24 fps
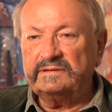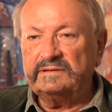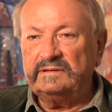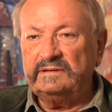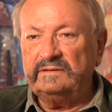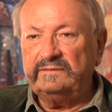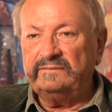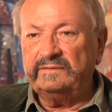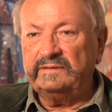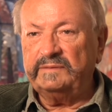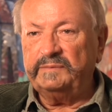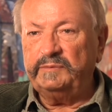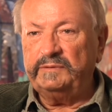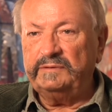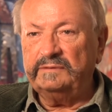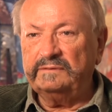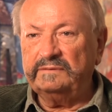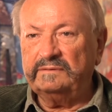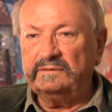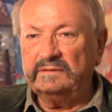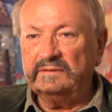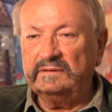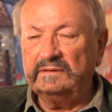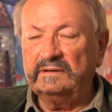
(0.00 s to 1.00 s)
see the
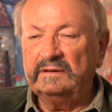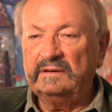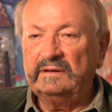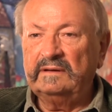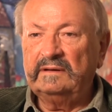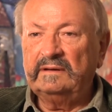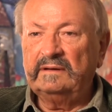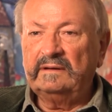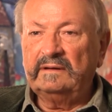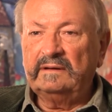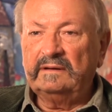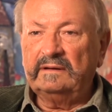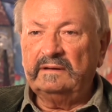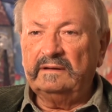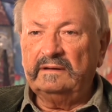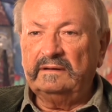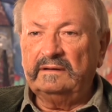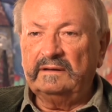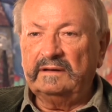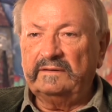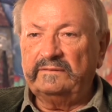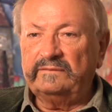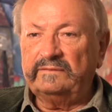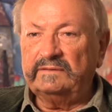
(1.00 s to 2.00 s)
beauty
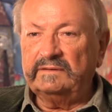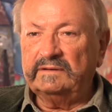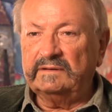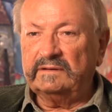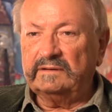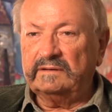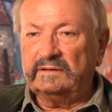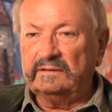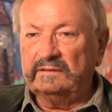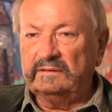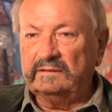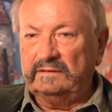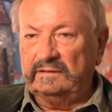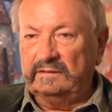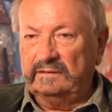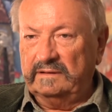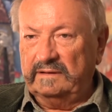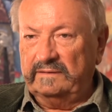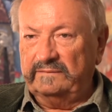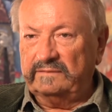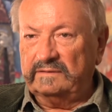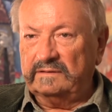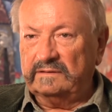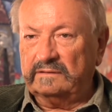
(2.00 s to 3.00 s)
in every, in
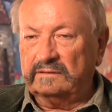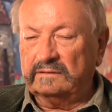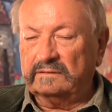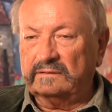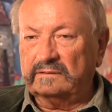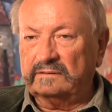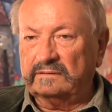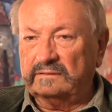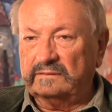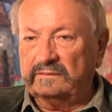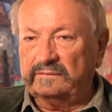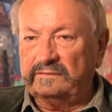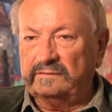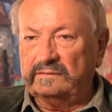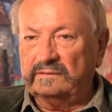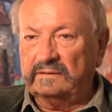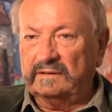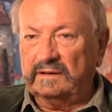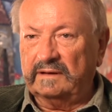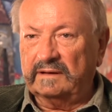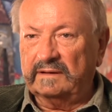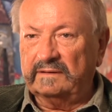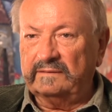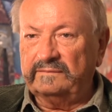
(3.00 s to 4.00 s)
every corner of your
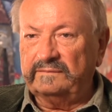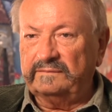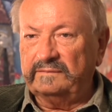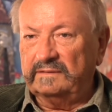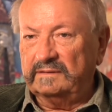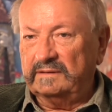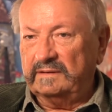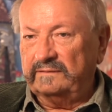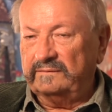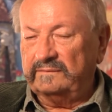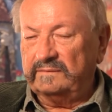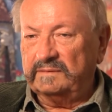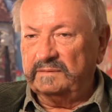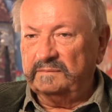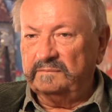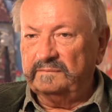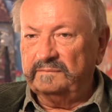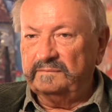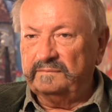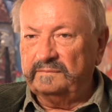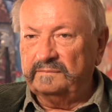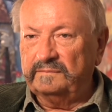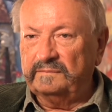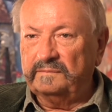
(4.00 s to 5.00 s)
life, in every
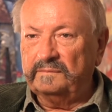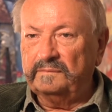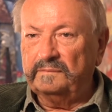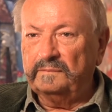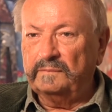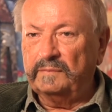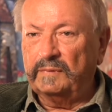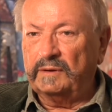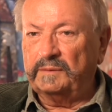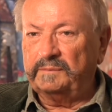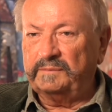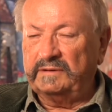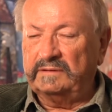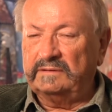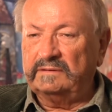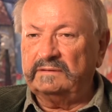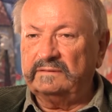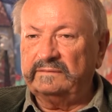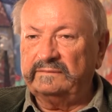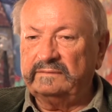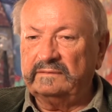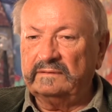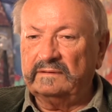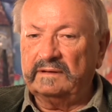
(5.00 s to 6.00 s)
moment
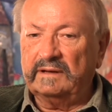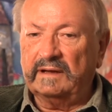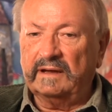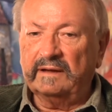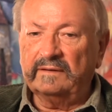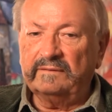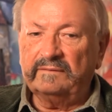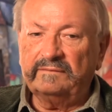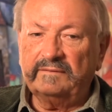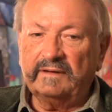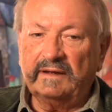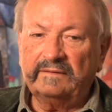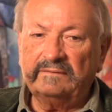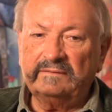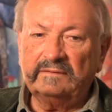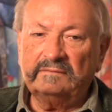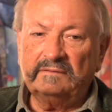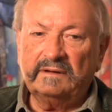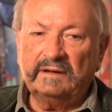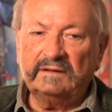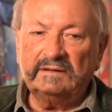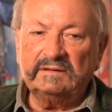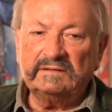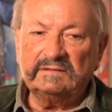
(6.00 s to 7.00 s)
of your life.
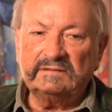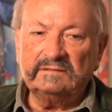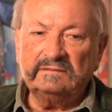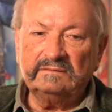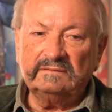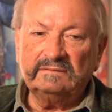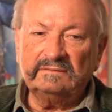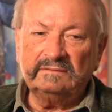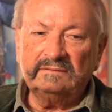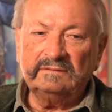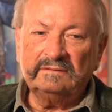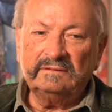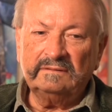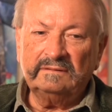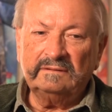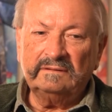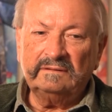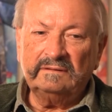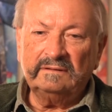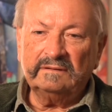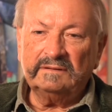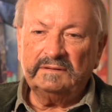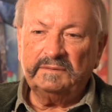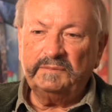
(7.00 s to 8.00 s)
Otherwise, you're
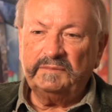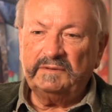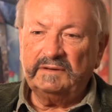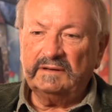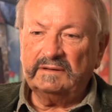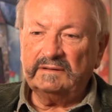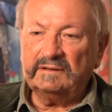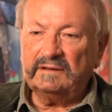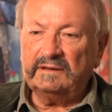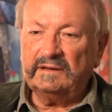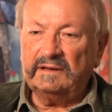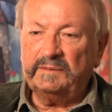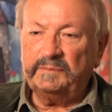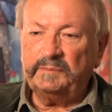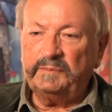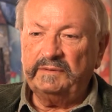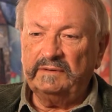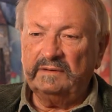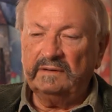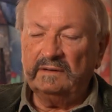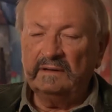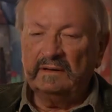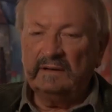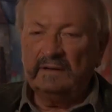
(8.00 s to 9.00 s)
going to be
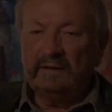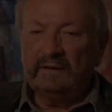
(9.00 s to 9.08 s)
unhappy.